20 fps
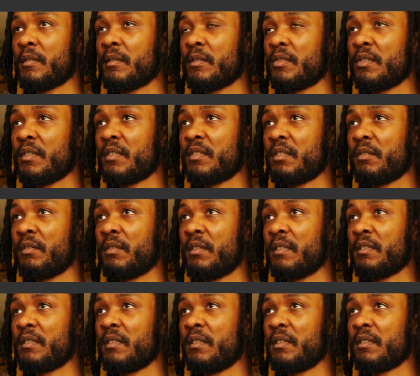Just so it
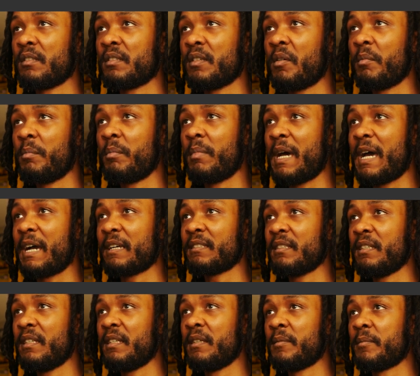doesn't look so
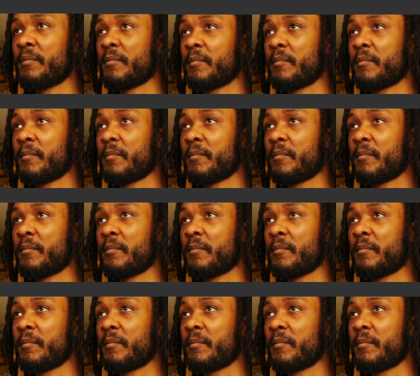boxy.